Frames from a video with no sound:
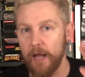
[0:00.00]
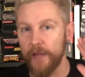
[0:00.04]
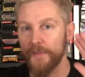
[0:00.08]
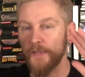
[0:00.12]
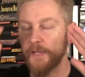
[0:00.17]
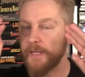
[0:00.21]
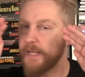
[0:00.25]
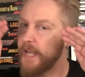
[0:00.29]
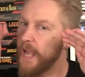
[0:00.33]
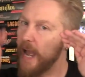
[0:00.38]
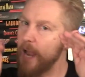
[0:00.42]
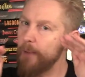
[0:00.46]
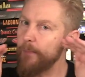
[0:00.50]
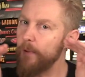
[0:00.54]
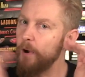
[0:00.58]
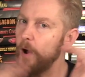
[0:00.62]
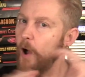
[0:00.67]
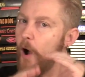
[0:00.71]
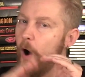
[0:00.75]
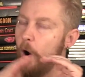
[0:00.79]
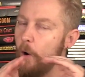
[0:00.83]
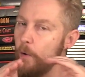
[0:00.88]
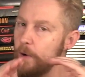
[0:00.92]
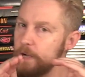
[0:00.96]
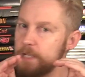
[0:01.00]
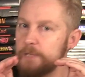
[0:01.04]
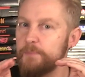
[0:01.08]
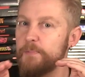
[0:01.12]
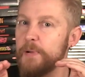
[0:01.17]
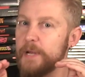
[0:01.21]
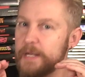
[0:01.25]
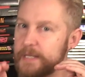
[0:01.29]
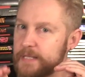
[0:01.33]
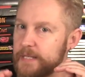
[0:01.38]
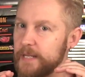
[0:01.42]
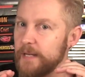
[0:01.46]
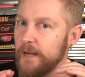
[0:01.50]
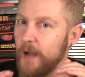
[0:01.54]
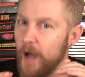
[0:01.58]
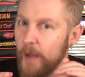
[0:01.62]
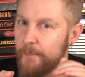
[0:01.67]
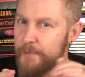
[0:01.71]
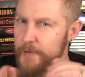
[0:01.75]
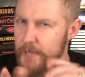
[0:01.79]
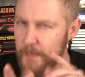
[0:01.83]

The camera always picks it up.